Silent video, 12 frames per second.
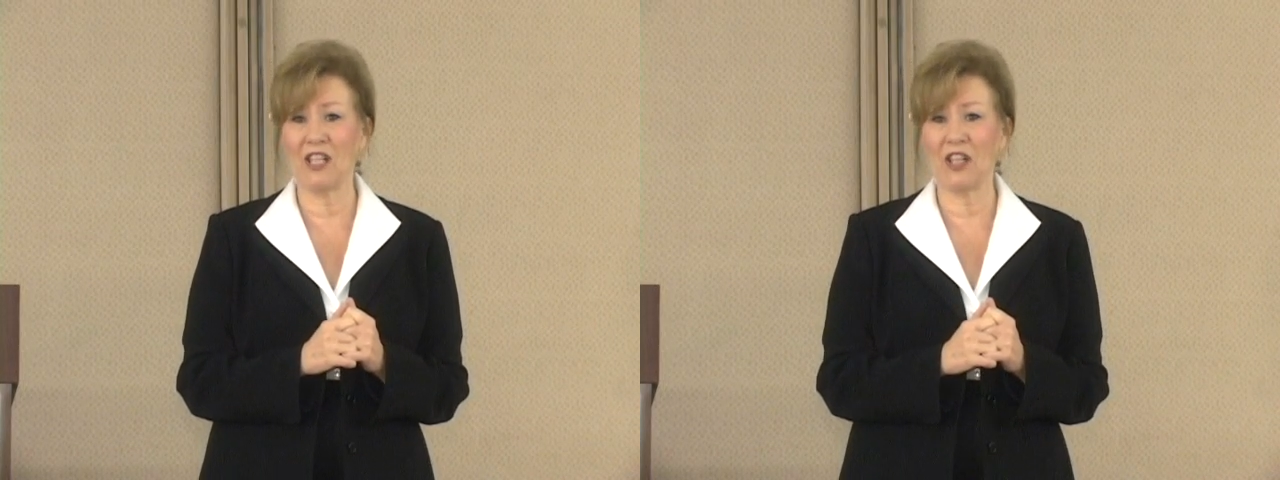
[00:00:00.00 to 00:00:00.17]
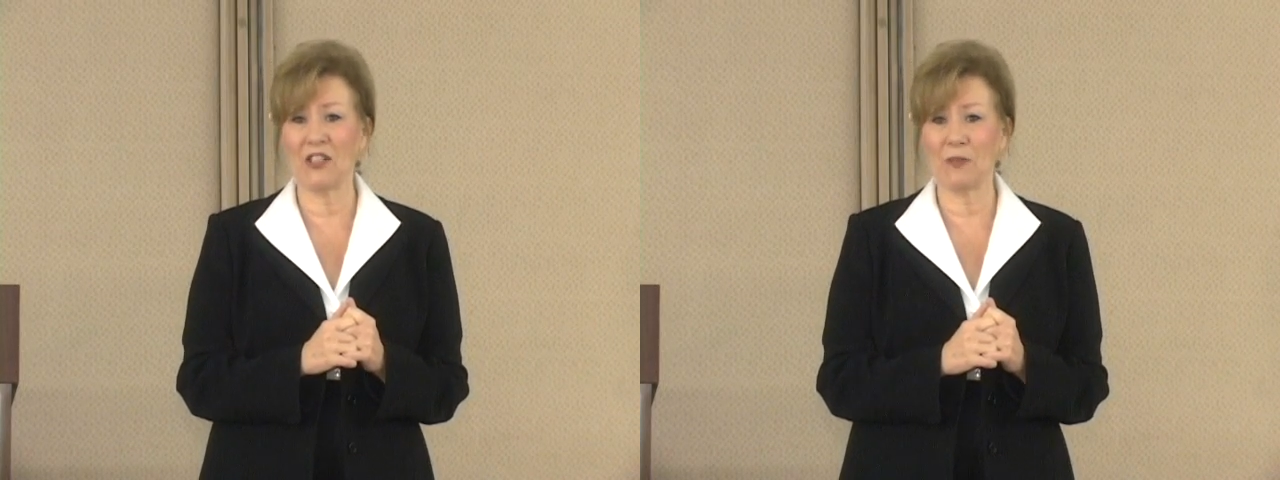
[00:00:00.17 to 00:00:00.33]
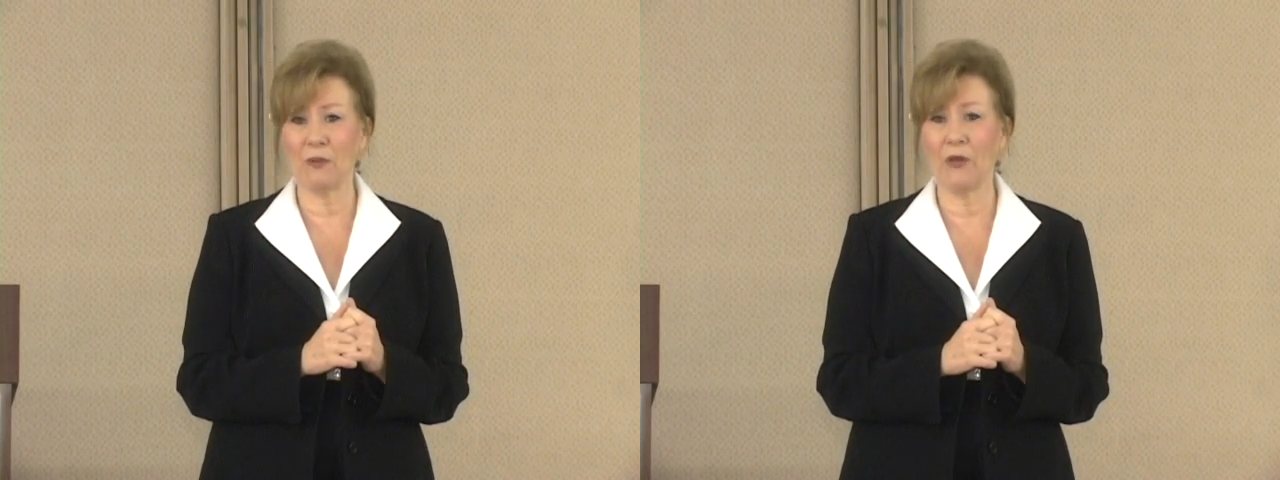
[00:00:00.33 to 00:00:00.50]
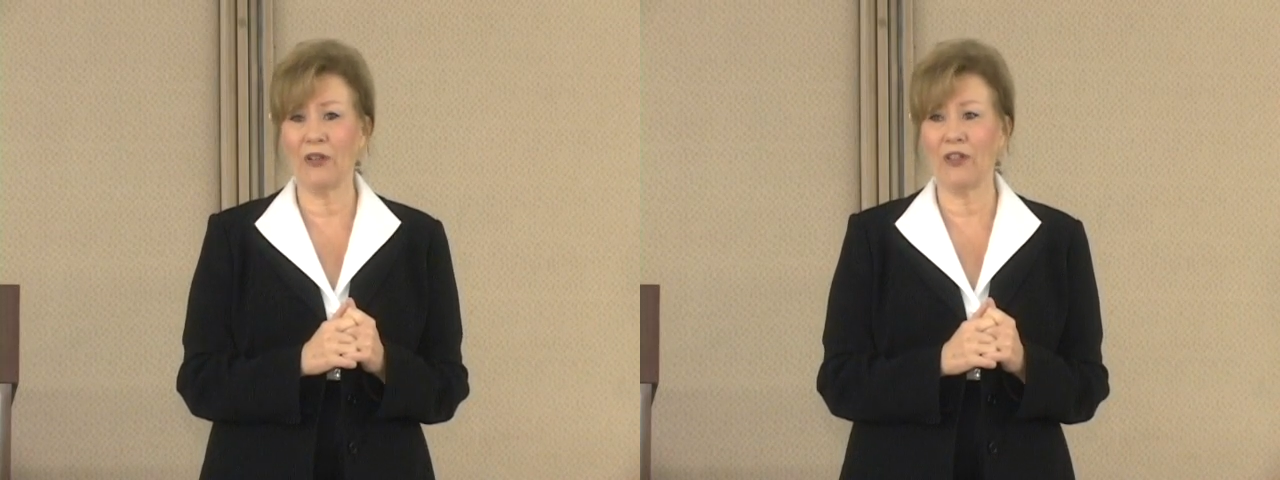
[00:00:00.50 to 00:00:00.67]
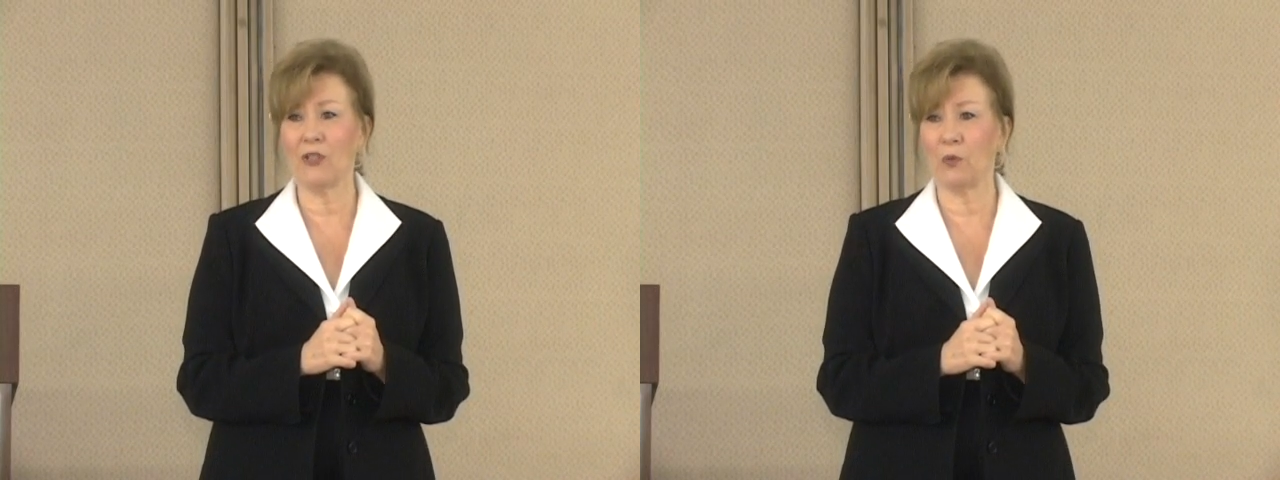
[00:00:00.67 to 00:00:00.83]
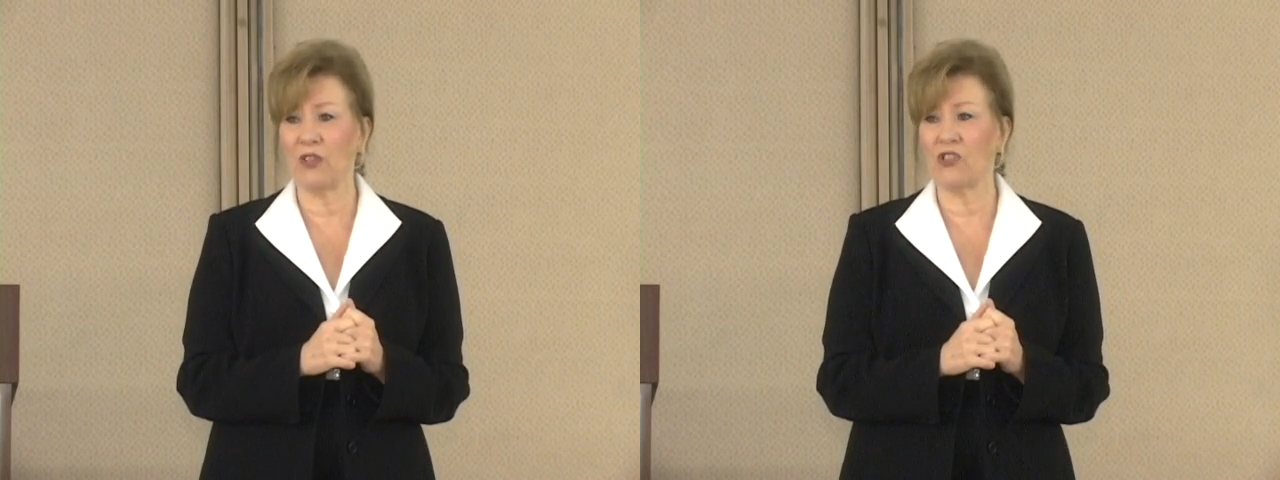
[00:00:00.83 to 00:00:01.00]

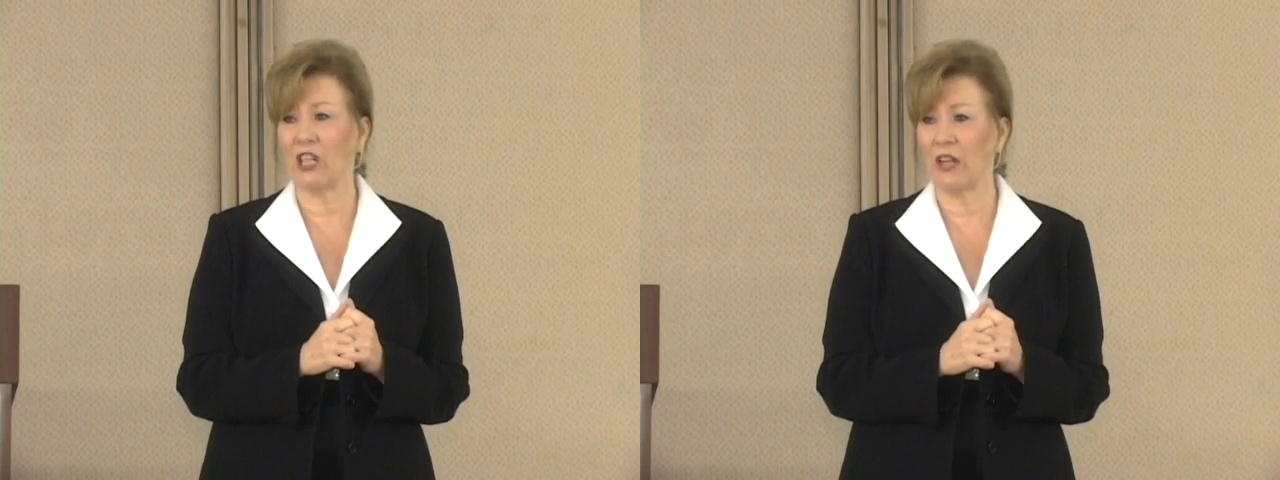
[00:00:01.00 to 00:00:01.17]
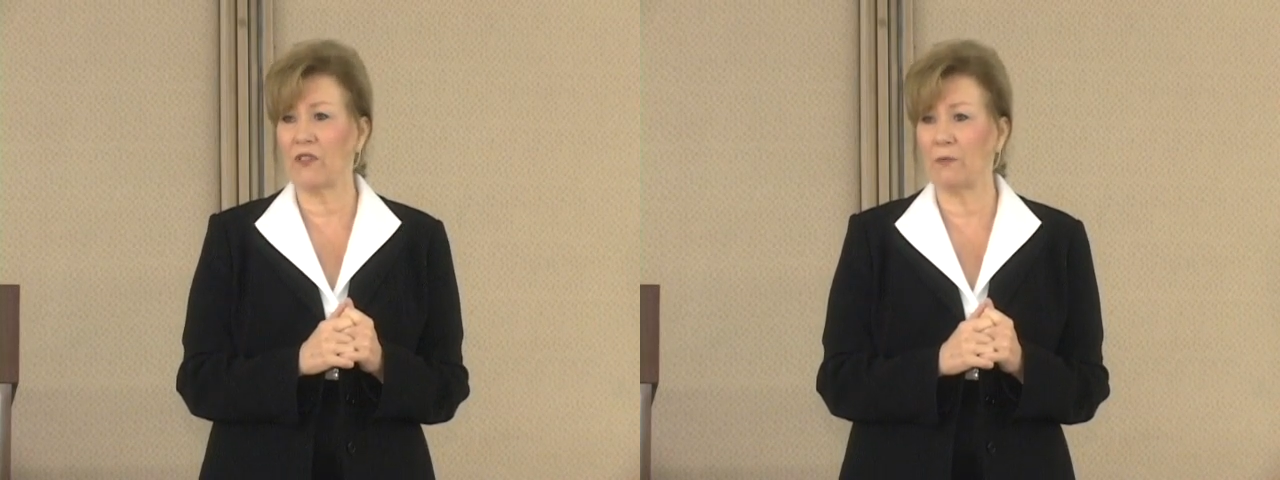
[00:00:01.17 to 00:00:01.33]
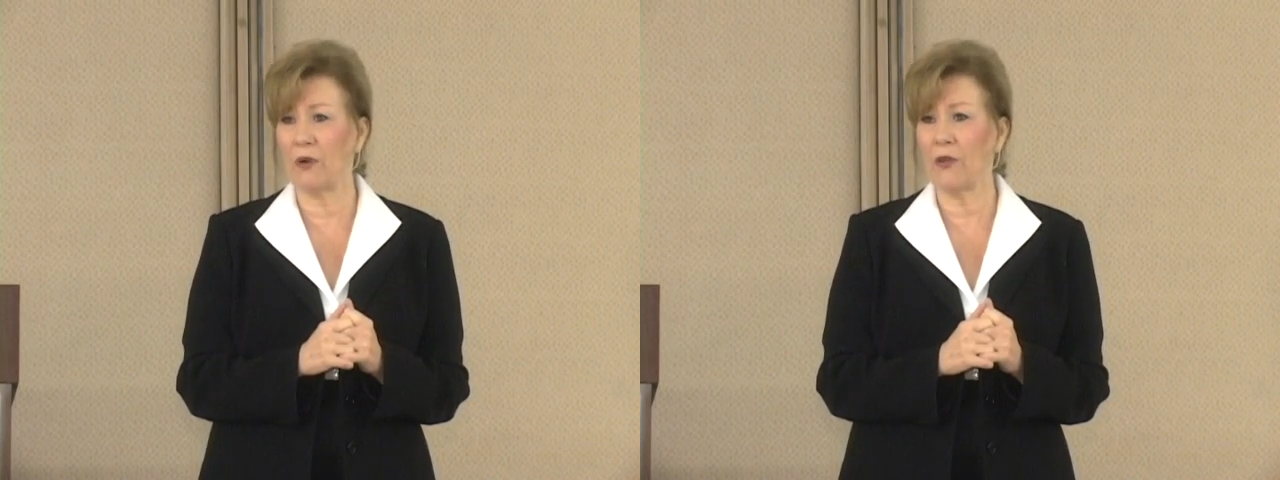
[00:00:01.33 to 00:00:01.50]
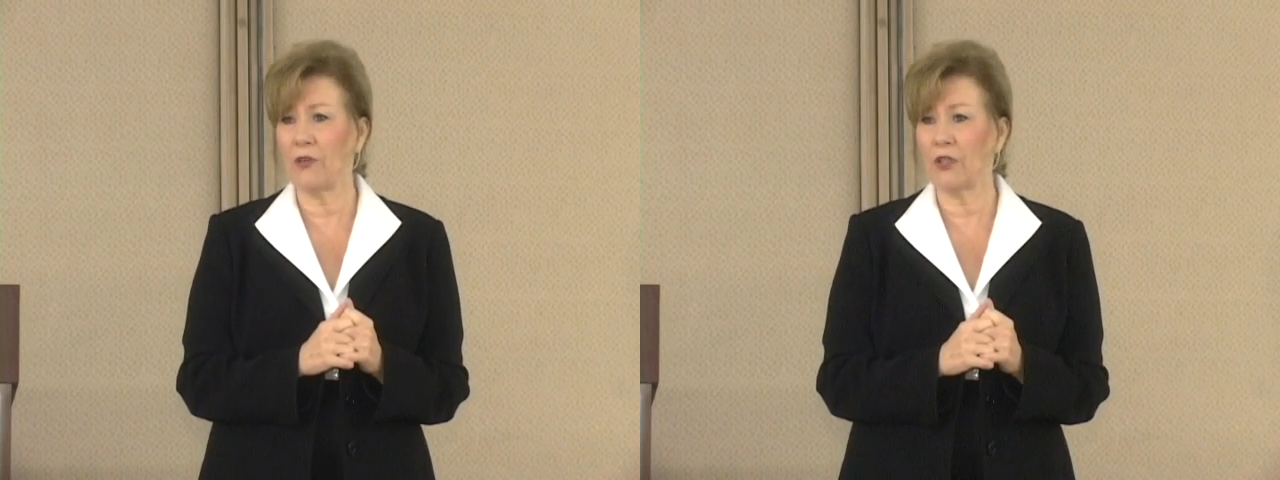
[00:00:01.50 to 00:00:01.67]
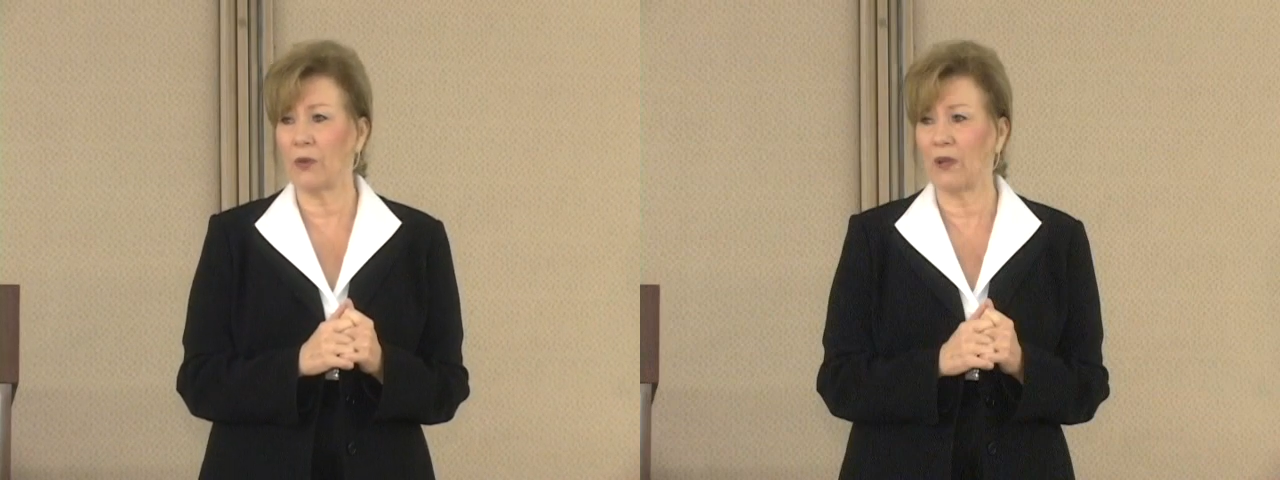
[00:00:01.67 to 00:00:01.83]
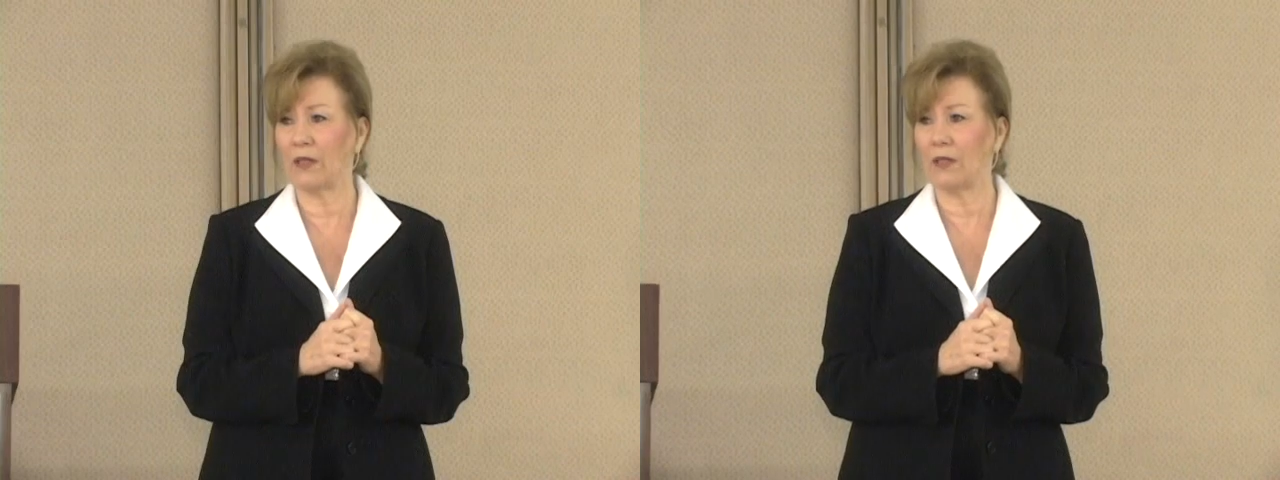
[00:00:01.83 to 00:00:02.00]
experience which gives birth
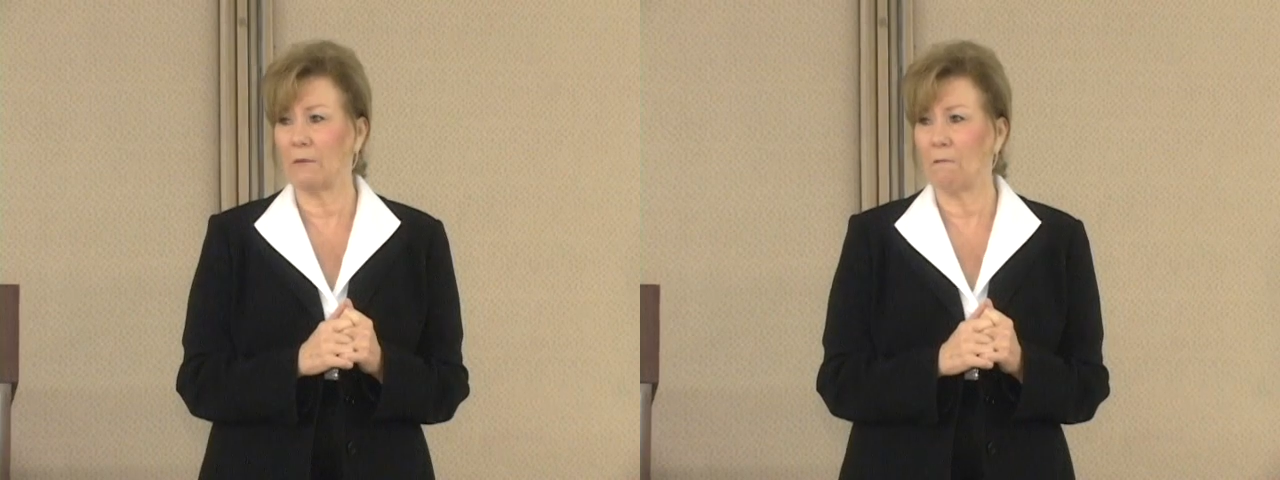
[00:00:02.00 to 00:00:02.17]
to it.